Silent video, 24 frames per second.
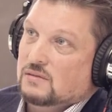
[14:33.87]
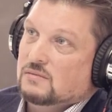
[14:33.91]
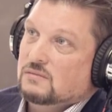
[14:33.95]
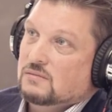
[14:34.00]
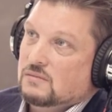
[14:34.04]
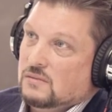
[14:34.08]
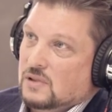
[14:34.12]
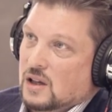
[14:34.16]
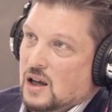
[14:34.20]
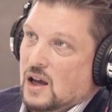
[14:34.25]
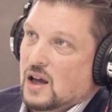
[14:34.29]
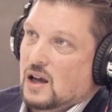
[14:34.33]
Yeah,
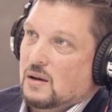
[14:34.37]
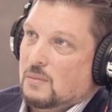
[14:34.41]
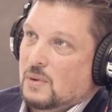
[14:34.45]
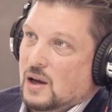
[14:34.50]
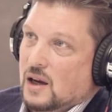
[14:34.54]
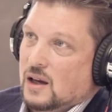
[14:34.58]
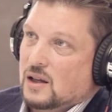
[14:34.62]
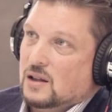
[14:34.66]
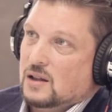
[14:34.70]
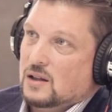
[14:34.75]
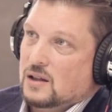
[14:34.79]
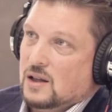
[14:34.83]
yeah, yeah
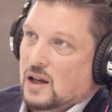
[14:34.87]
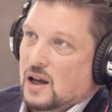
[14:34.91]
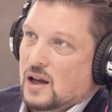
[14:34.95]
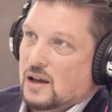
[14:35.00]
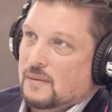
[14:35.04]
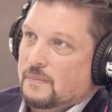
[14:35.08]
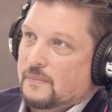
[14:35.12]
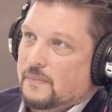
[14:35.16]
back in the day.